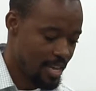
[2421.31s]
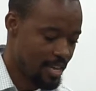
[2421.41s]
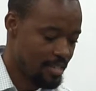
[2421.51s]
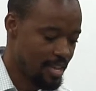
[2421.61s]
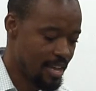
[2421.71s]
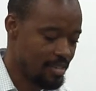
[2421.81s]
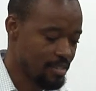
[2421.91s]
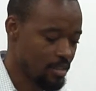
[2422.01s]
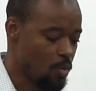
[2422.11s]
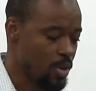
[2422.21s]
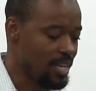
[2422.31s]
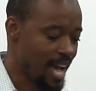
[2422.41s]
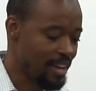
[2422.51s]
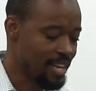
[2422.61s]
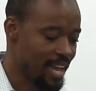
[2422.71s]
it says, When
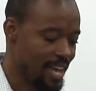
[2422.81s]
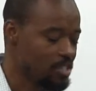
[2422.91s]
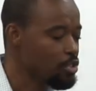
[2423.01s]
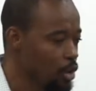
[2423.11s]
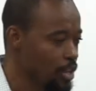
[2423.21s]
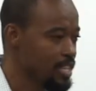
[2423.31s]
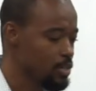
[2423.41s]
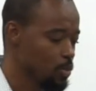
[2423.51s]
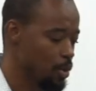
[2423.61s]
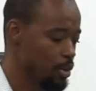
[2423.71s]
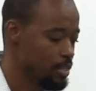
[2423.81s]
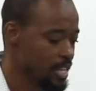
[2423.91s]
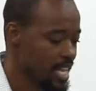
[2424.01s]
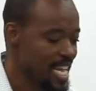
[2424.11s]
Ananias heard these words,